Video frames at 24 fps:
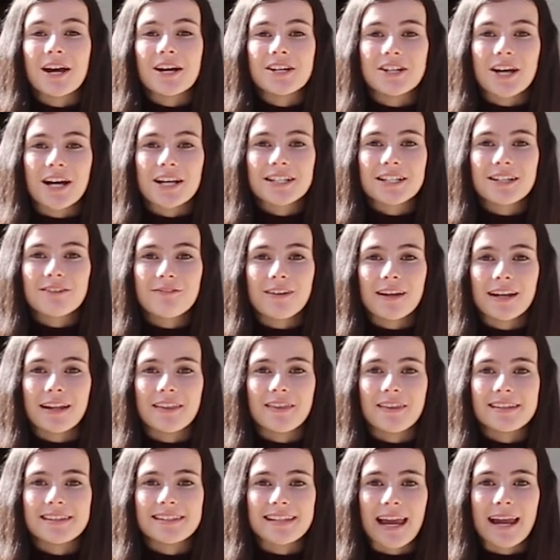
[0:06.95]
just
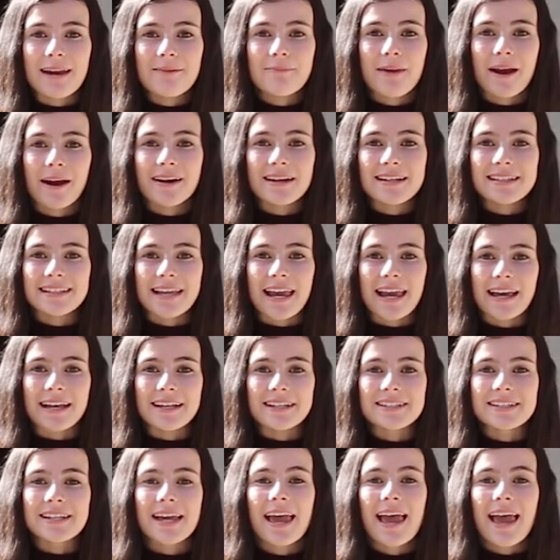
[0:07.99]
defeated the Saint Mary's
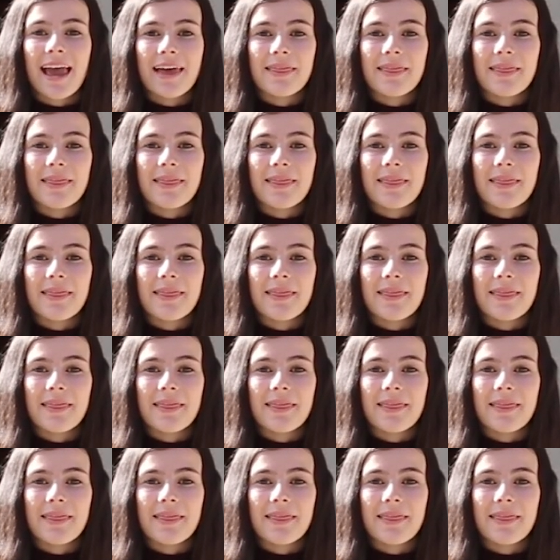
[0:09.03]
Gaels